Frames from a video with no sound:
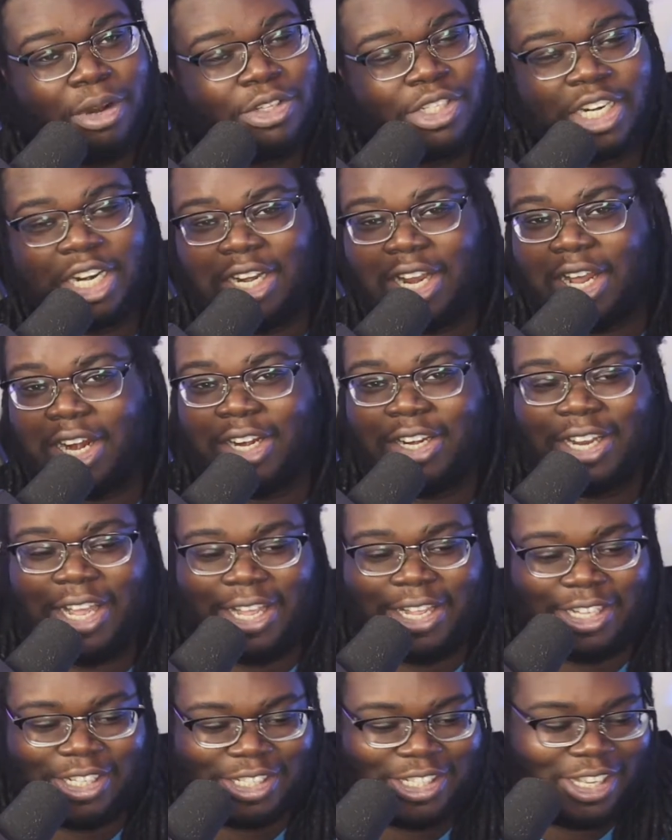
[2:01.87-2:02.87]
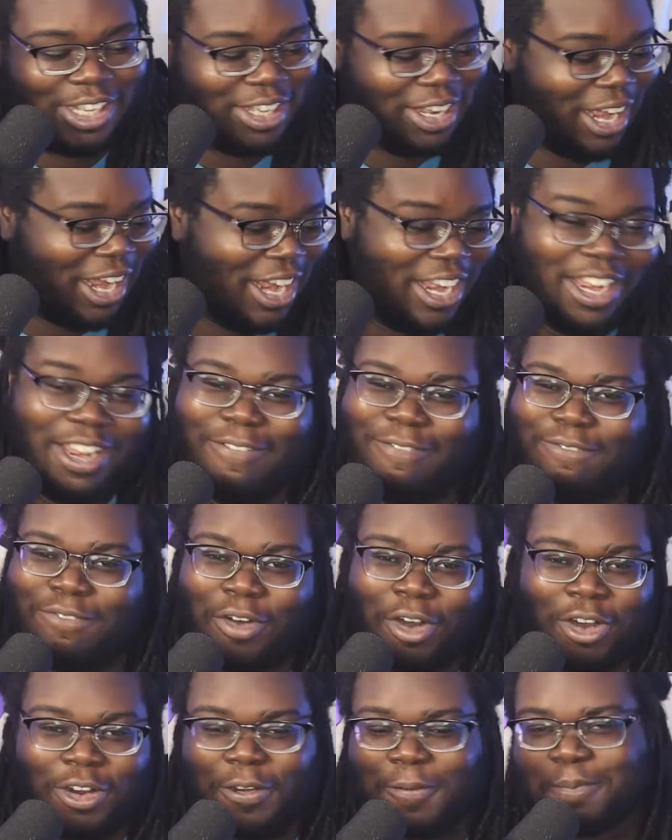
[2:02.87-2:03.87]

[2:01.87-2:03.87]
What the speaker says: and a lot of days. Alright, he fought